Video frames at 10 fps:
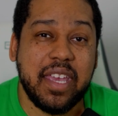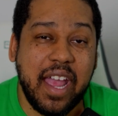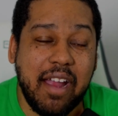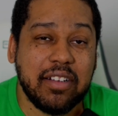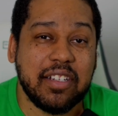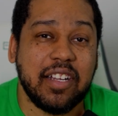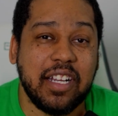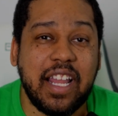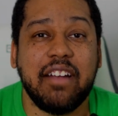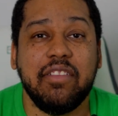character,
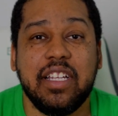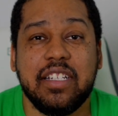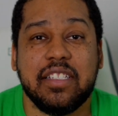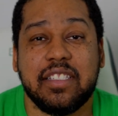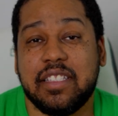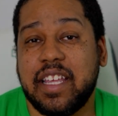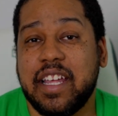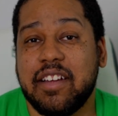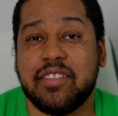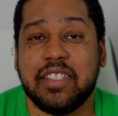a lot of relation to
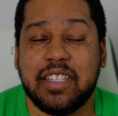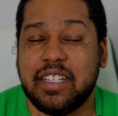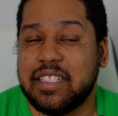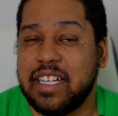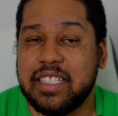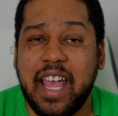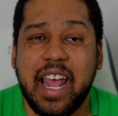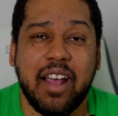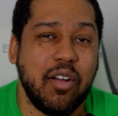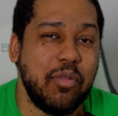Thanos and things like
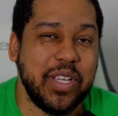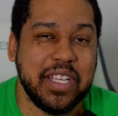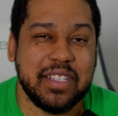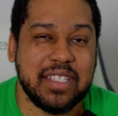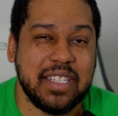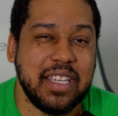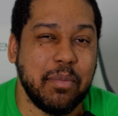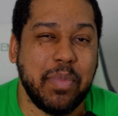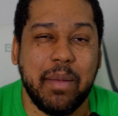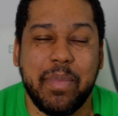that. I hope we get to see
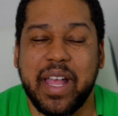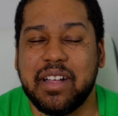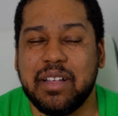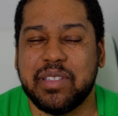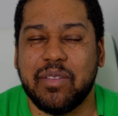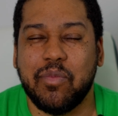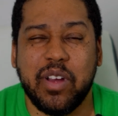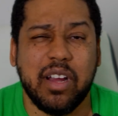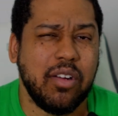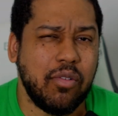him pop back up
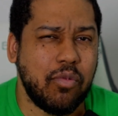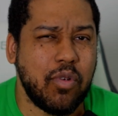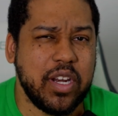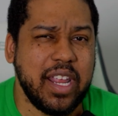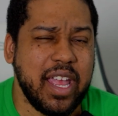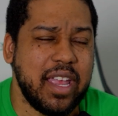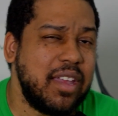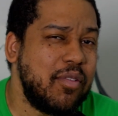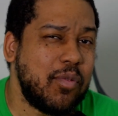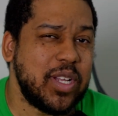somewhere one day,
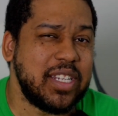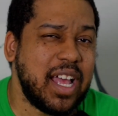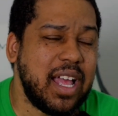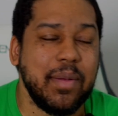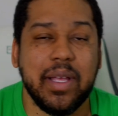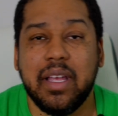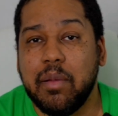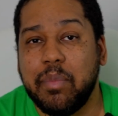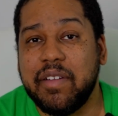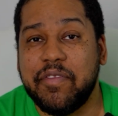one time.
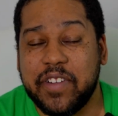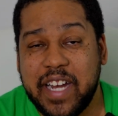But for